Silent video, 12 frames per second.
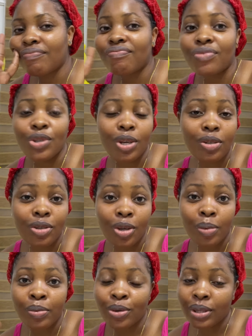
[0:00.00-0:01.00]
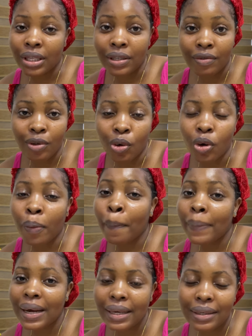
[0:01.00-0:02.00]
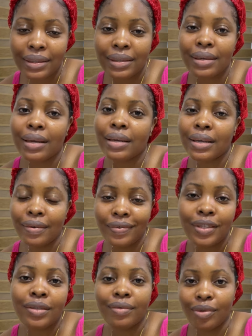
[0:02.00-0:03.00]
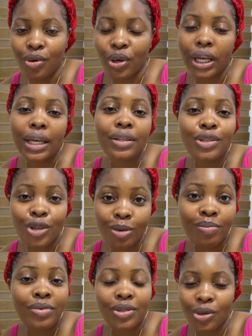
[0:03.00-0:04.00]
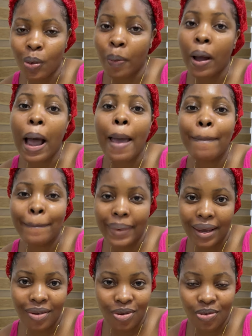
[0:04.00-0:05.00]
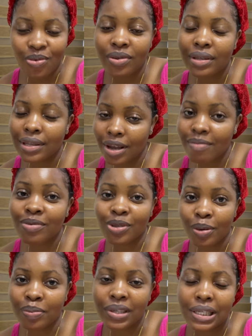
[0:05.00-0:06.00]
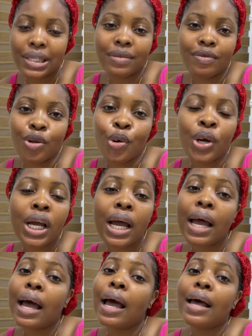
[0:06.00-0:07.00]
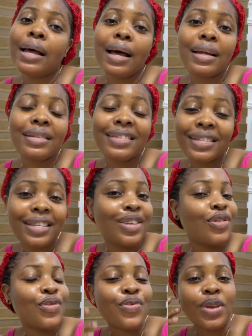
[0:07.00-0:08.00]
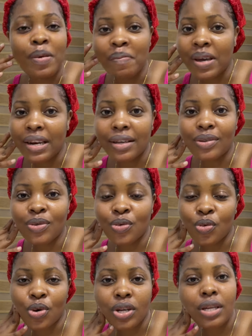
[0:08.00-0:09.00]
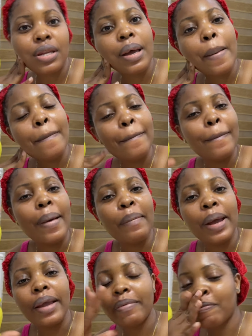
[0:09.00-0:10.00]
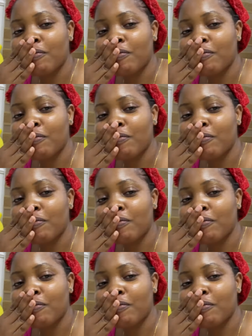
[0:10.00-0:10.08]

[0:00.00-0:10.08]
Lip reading: Thumbs up to this vlog. Please give this vlog a thumbs up. I beg you, thumbs up to this vlog, and see you in my next one. Bye bye.